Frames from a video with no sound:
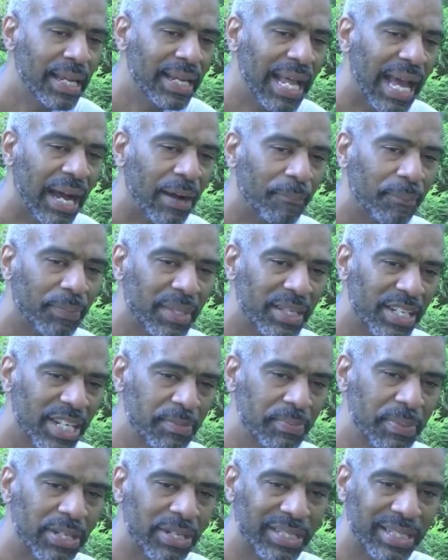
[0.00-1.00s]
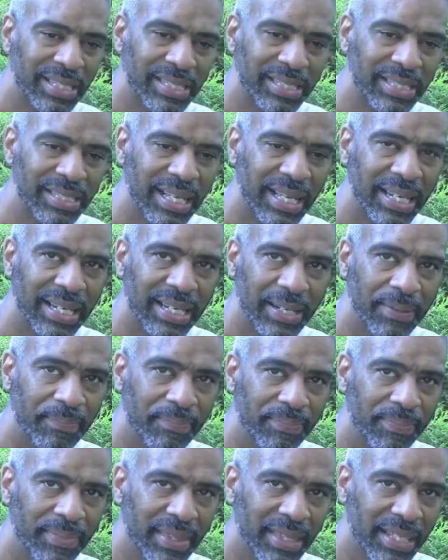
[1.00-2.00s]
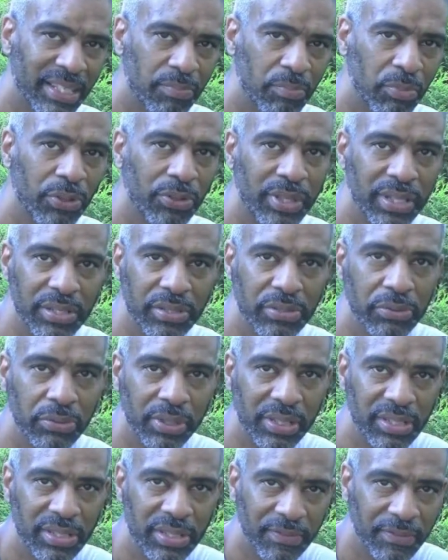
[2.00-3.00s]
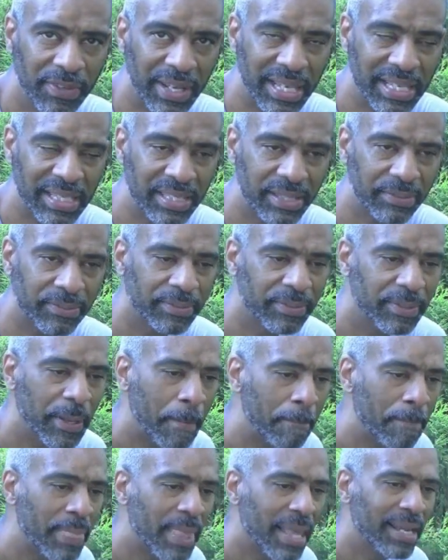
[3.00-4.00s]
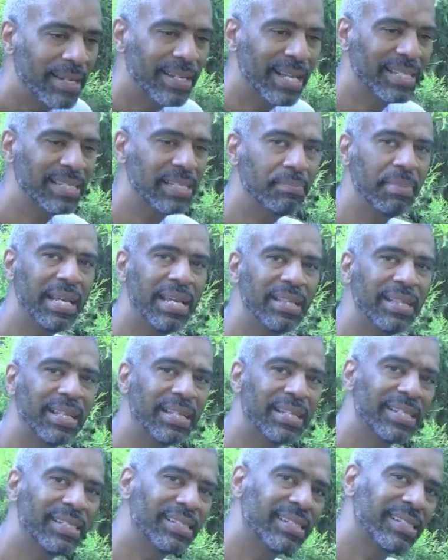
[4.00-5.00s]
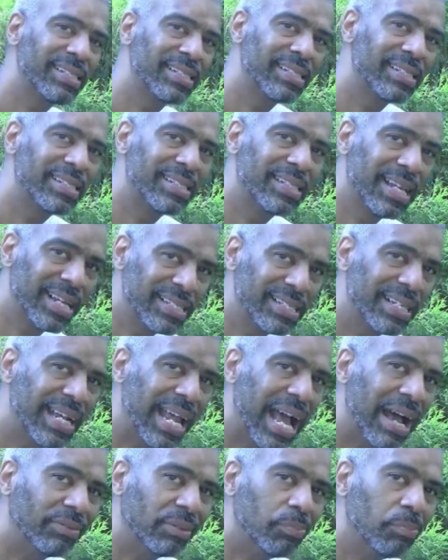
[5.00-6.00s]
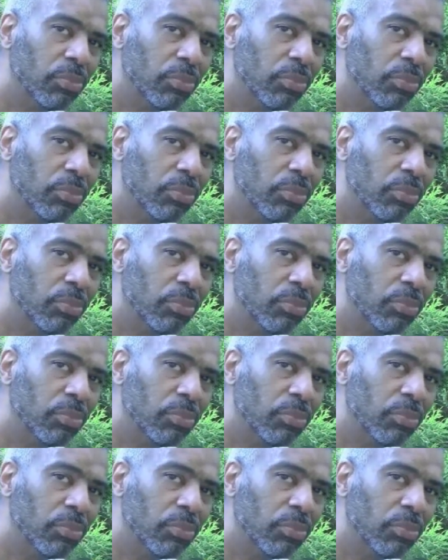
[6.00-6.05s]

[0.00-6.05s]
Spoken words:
Now, just because I said this bull thistle is invasive doesn't mean that this doesn't have a